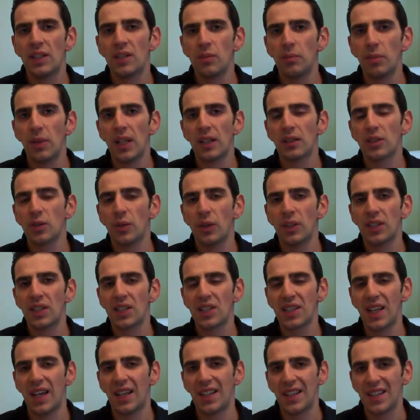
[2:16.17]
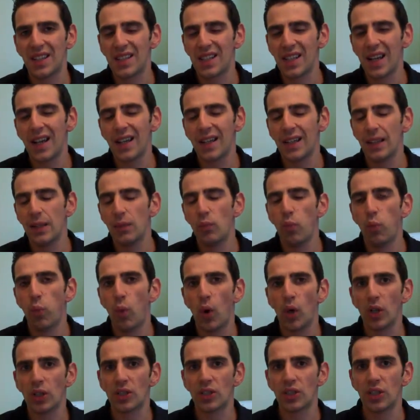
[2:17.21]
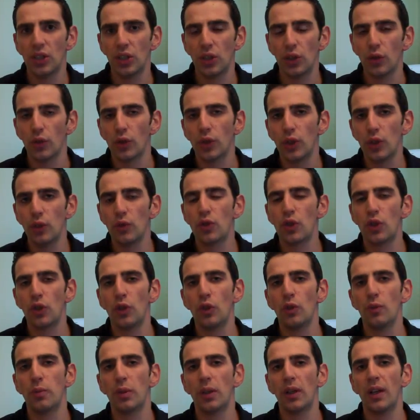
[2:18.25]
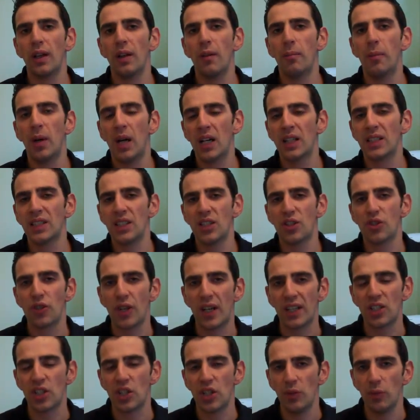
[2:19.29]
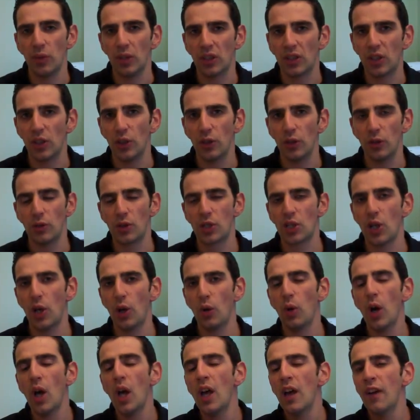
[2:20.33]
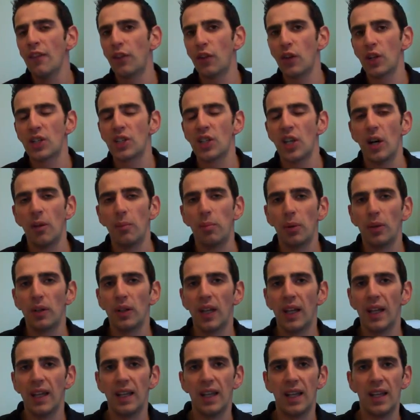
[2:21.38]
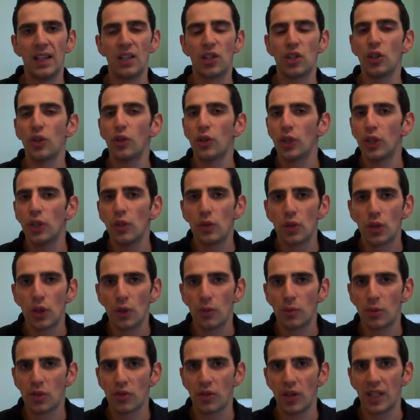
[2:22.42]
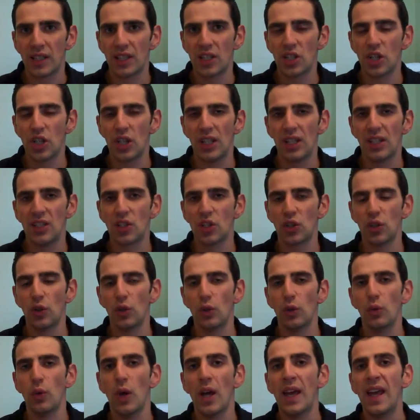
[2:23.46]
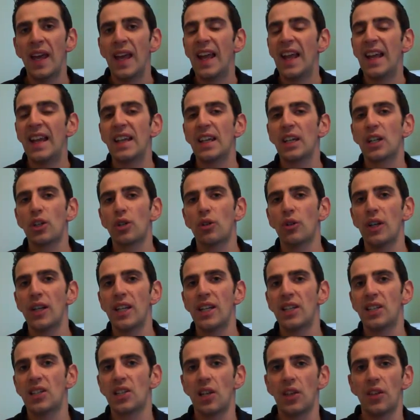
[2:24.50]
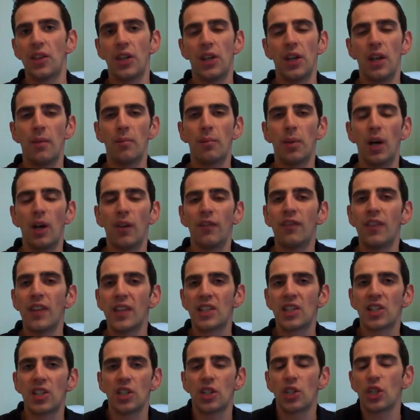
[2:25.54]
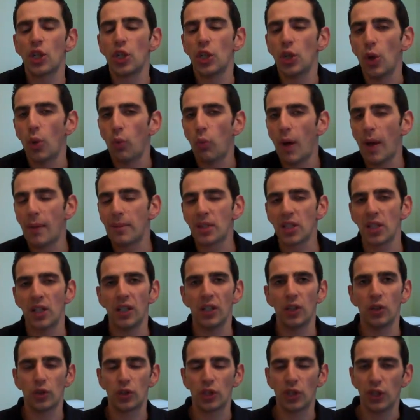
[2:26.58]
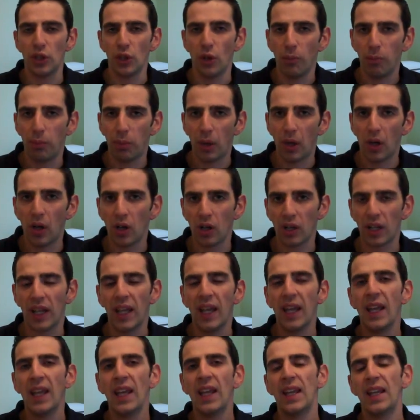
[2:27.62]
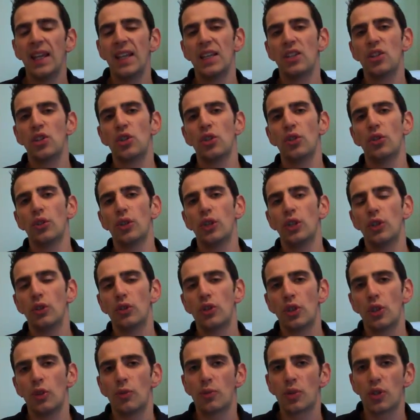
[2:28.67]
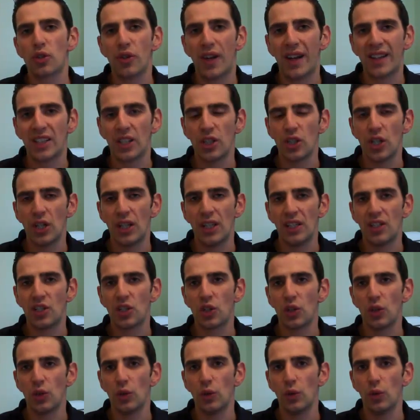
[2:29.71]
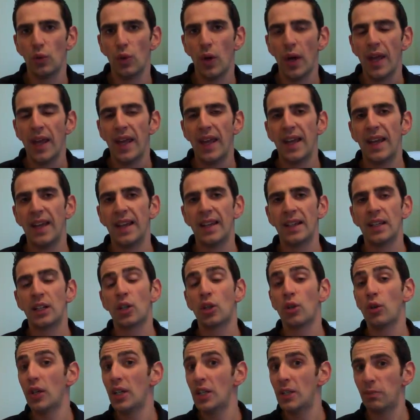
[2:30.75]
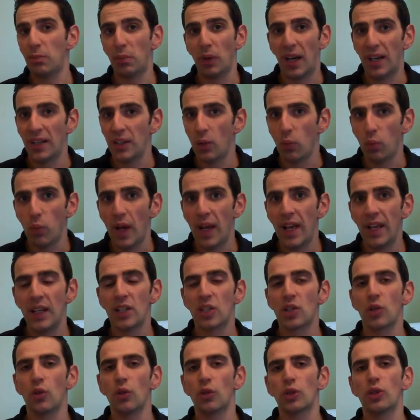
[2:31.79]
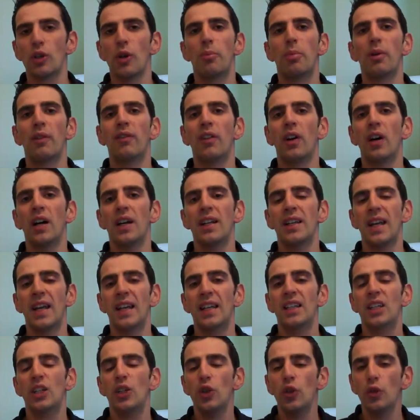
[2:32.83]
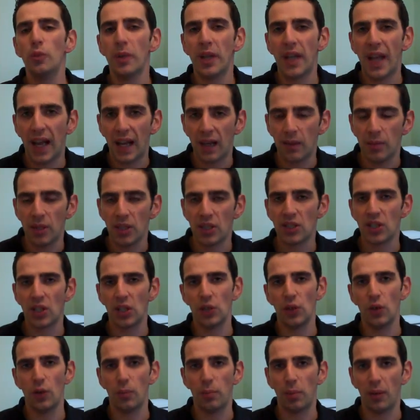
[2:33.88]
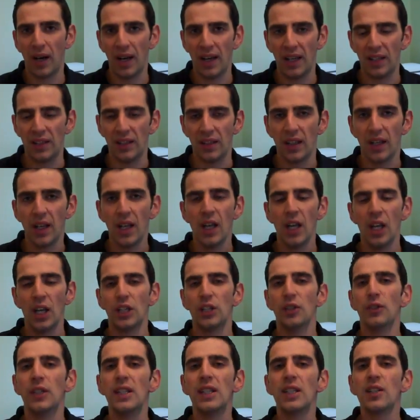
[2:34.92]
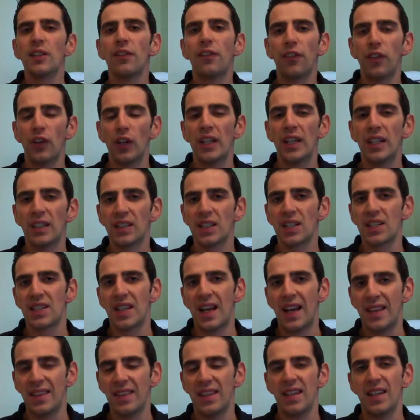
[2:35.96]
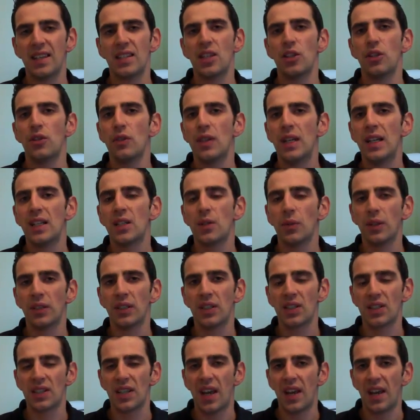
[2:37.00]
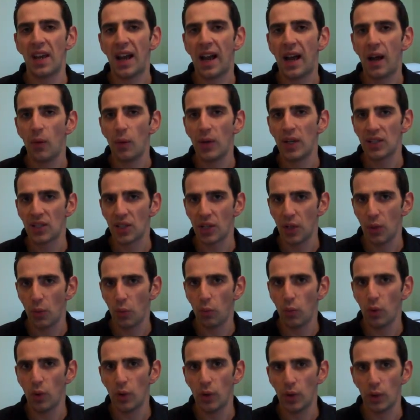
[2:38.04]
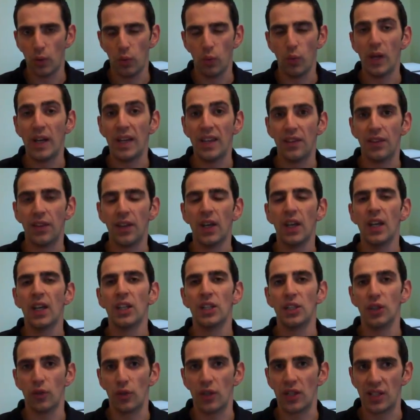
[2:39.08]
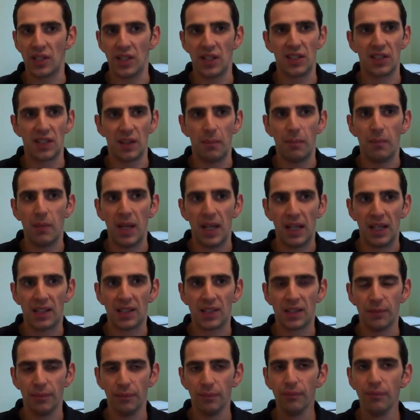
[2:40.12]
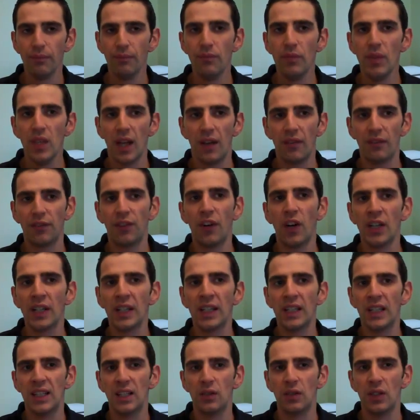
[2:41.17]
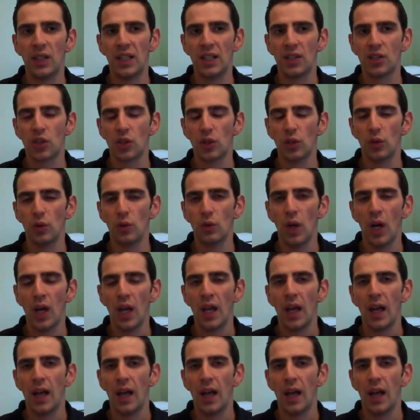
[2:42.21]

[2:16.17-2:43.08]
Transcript: be able to understand exactly what your YouTube marketing strategy will do. So for example, is your YouTube strategy to increase the number of visitors to your website or to your blog? Is your YouTube strategy to increase brand awareness or to provide a human element to your brand? You need to fully understand this, and you need to understand how it's going to work with your existing mix. And finally, you need to